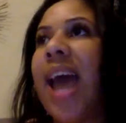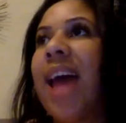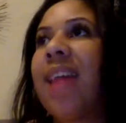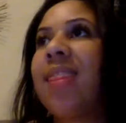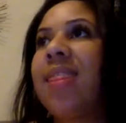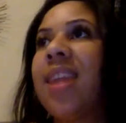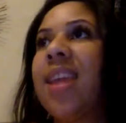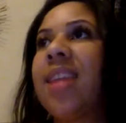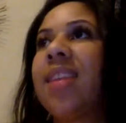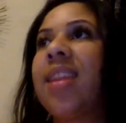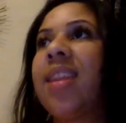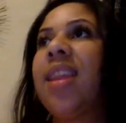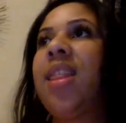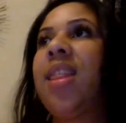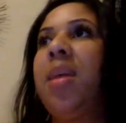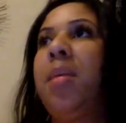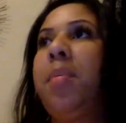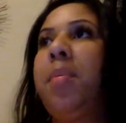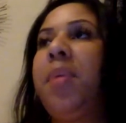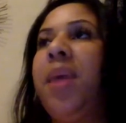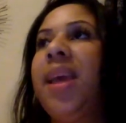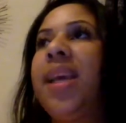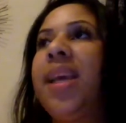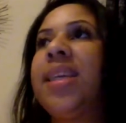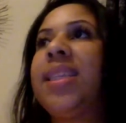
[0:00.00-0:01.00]
I think that the
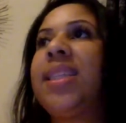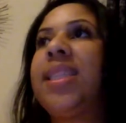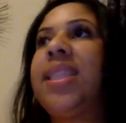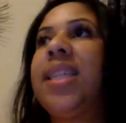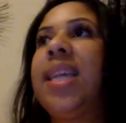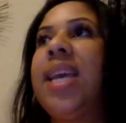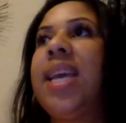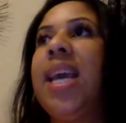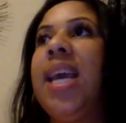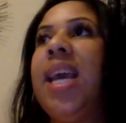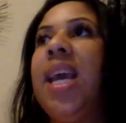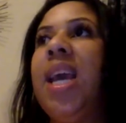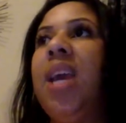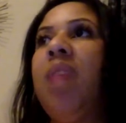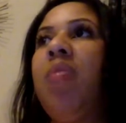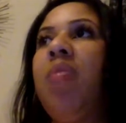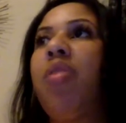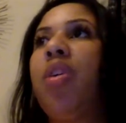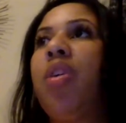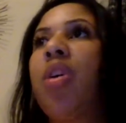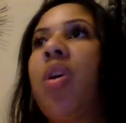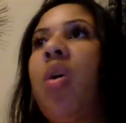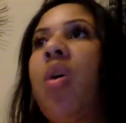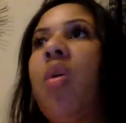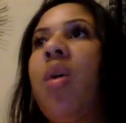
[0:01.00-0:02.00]
biggest thing
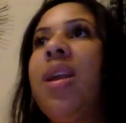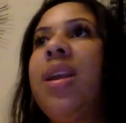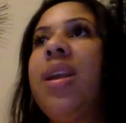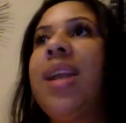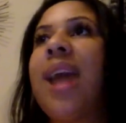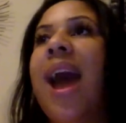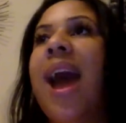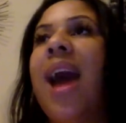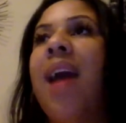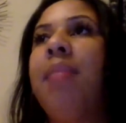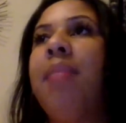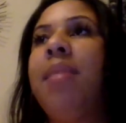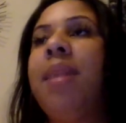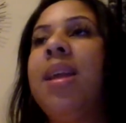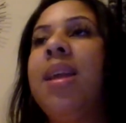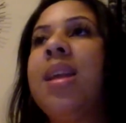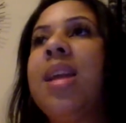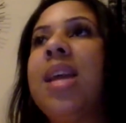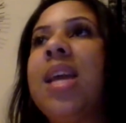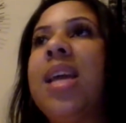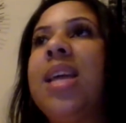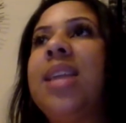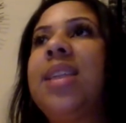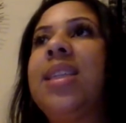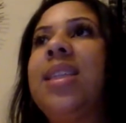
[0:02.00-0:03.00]
for going diamond
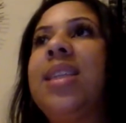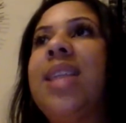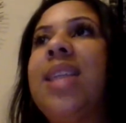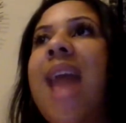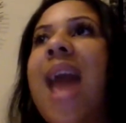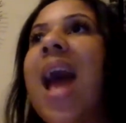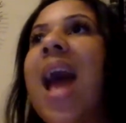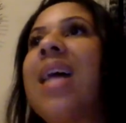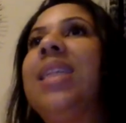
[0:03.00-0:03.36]
is not